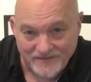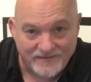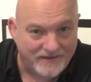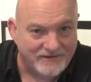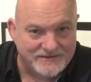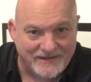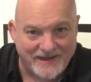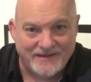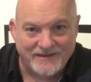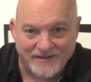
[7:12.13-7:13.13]
theoretically
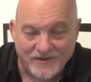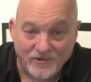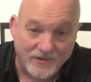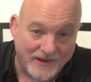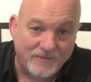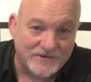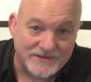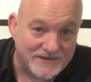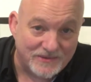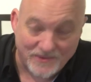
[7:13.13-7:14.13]
anything, although I
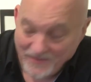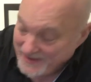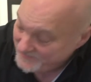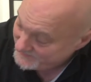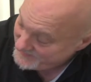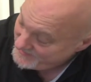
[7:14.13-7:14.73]
obviously do go out.